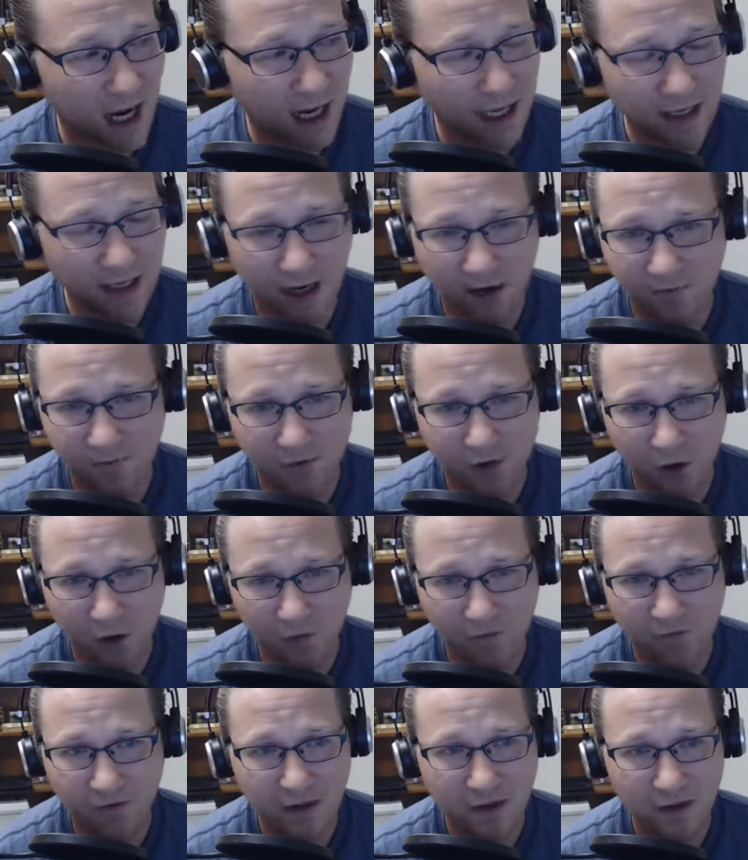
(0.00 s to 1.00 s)
I have no
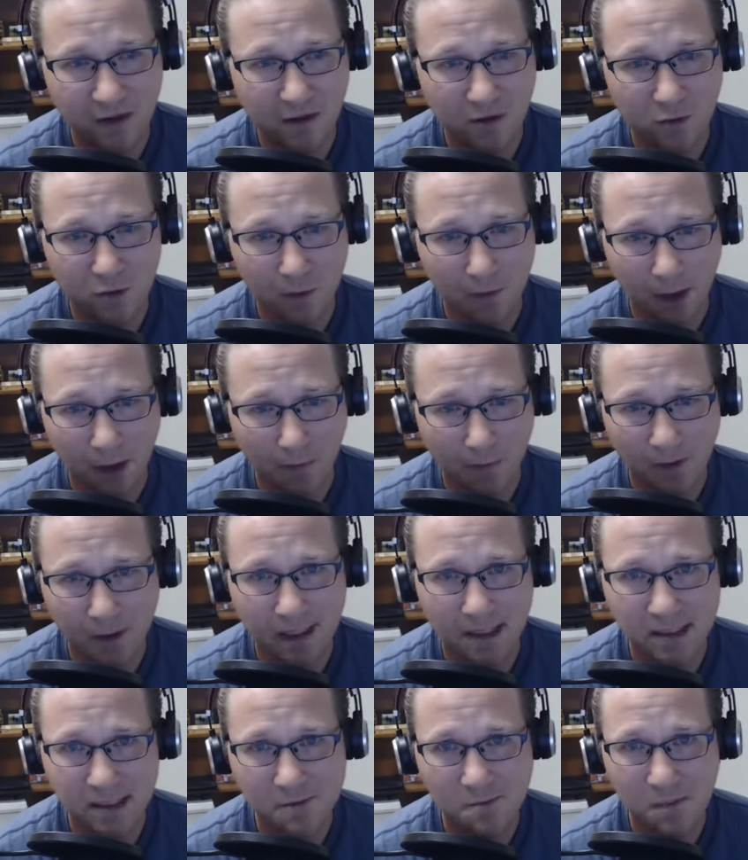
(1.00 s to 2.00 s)
faith in the
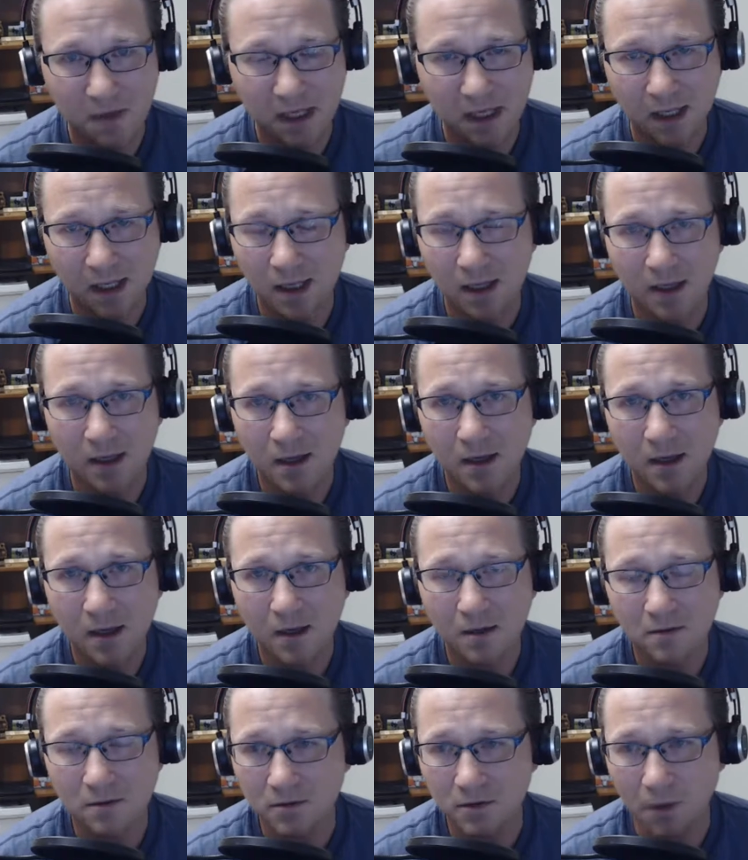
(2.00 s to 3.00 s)
Republicans being
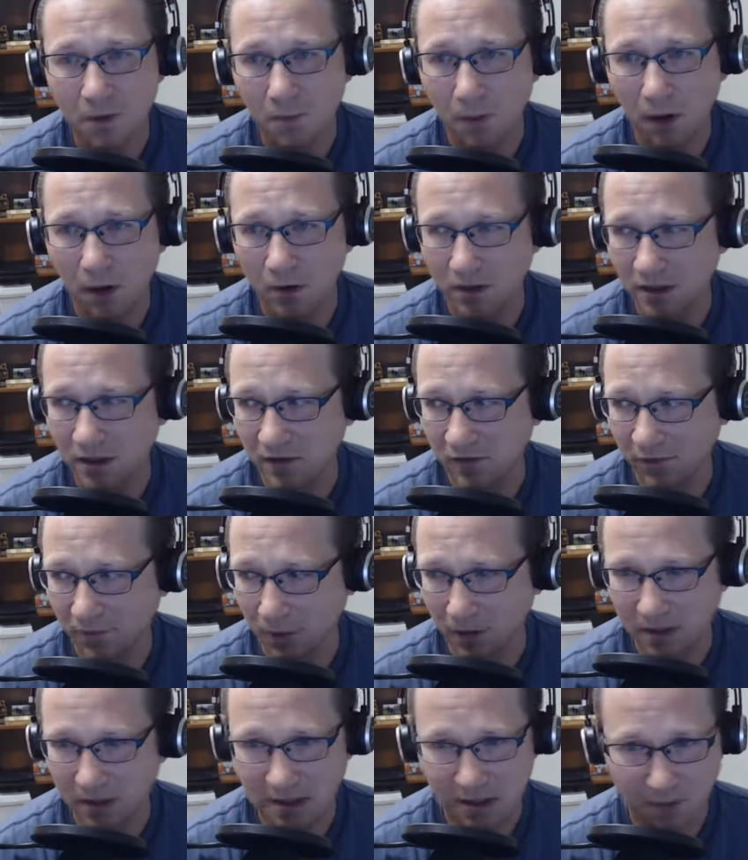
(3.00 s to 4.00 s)
the party of
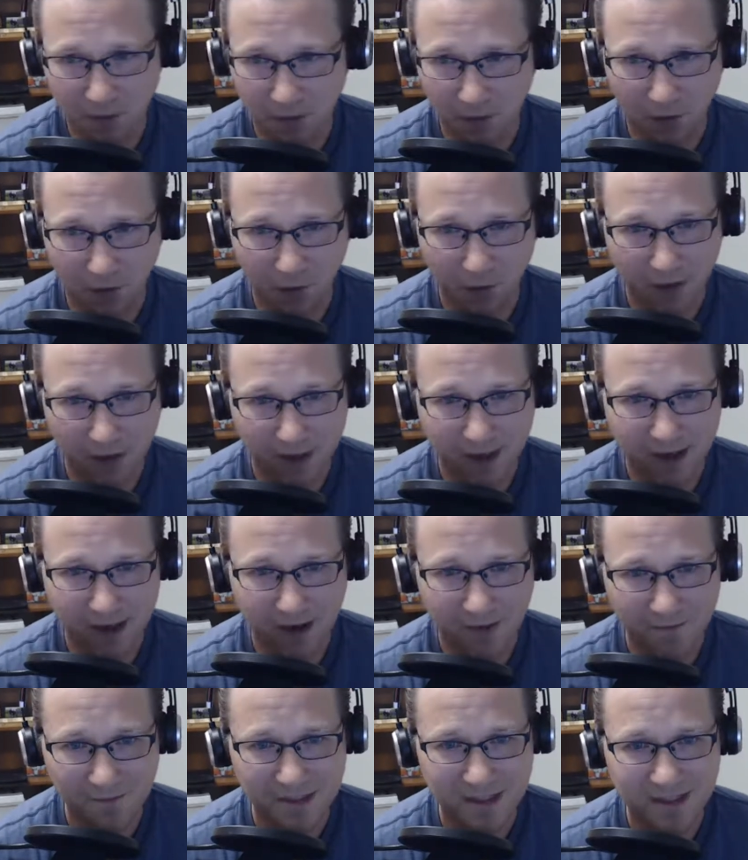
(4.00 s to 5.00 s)
principle when it
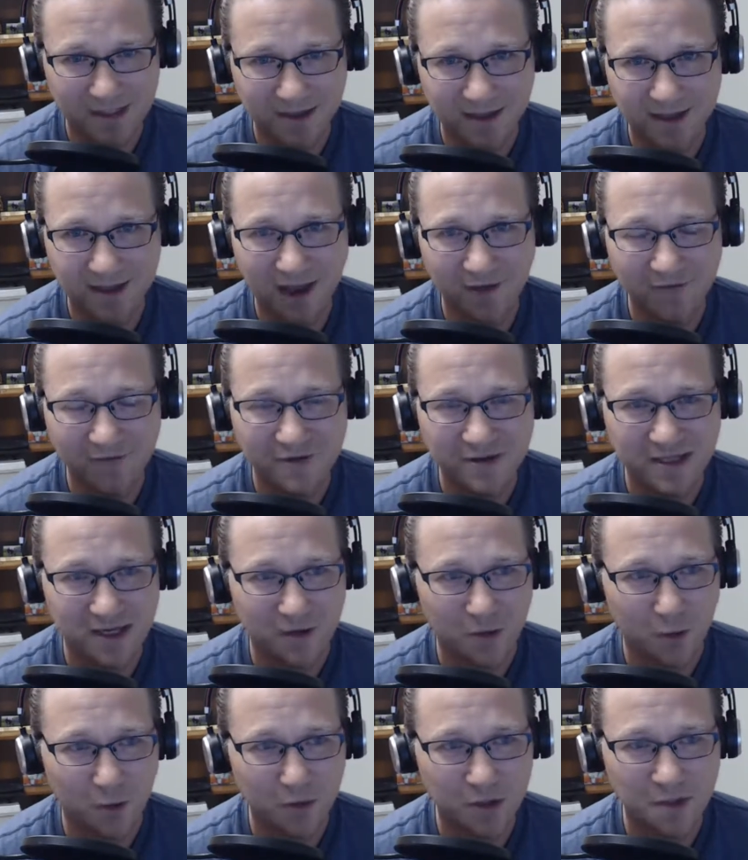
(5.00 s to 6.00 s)
comes to the
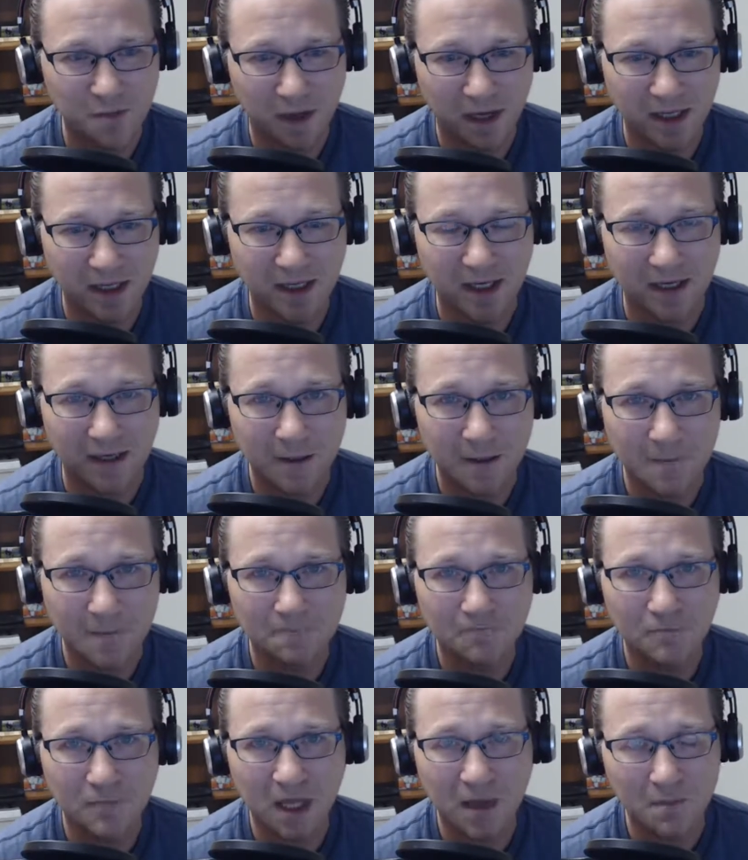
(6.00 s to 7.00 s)
deficit or spending.
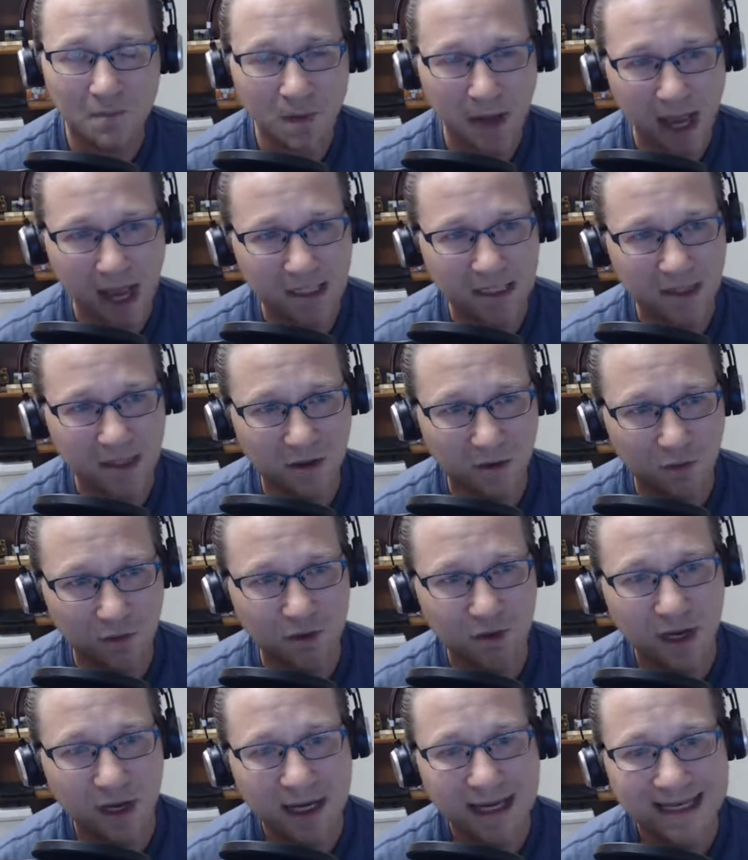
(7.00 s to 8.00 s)
They pass
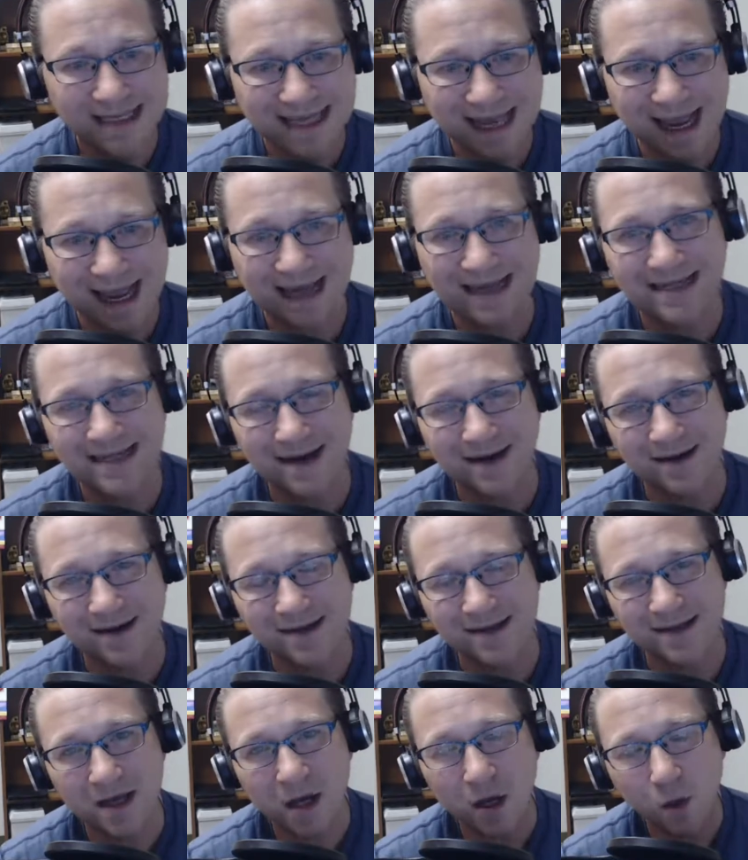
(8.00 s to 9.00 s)
through tax
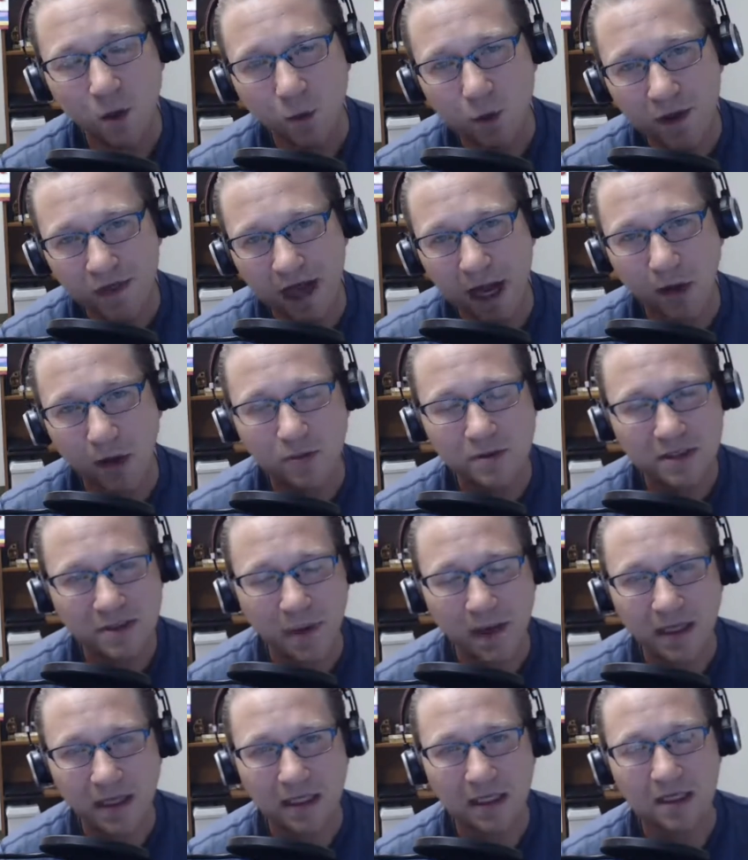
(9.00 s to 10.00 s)
cuts without
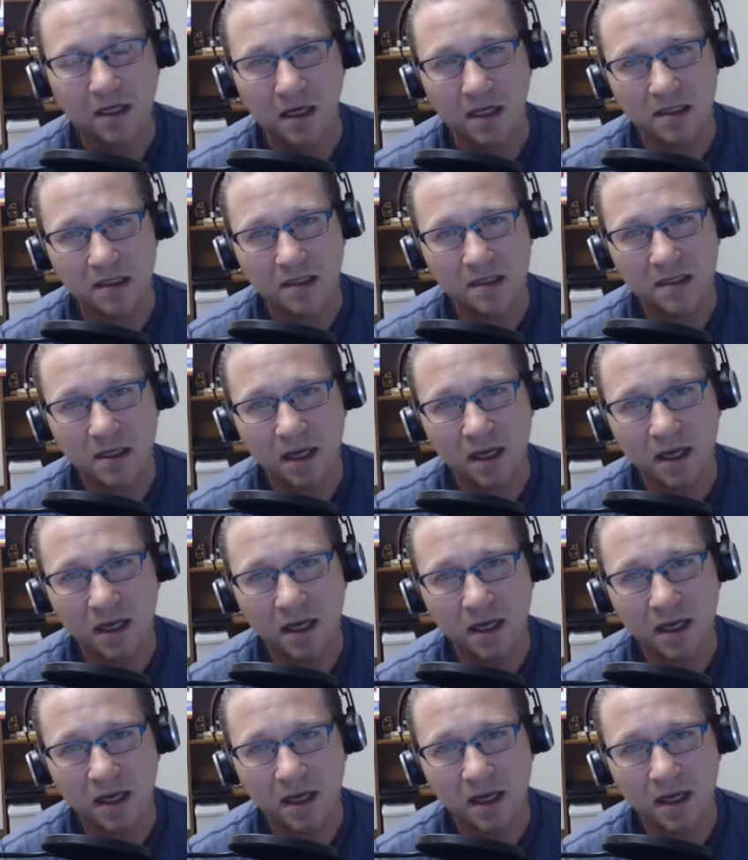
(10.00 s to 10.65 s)
spending cuts.